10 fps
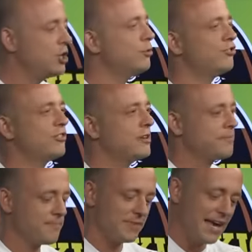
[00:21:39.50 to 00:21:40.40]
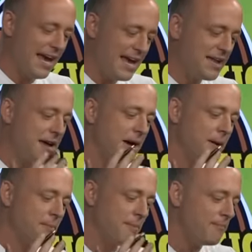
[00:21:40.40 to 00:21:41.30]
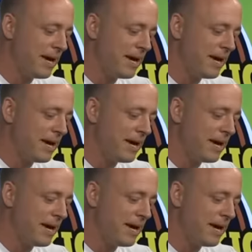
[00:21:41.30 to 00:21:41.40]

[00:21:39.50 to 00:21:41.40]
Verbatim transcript: Houston, A and M,